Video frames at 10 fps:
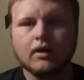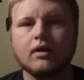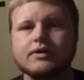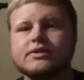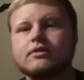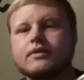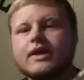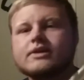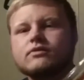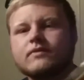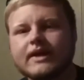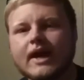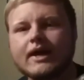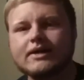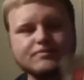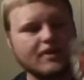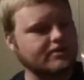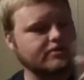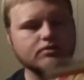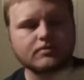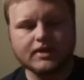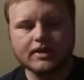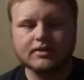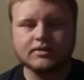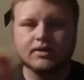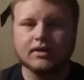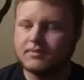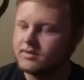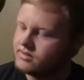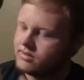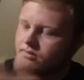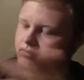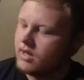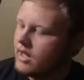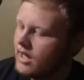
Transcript: Alright, so next one we got is by Zoom again, the company Zoom.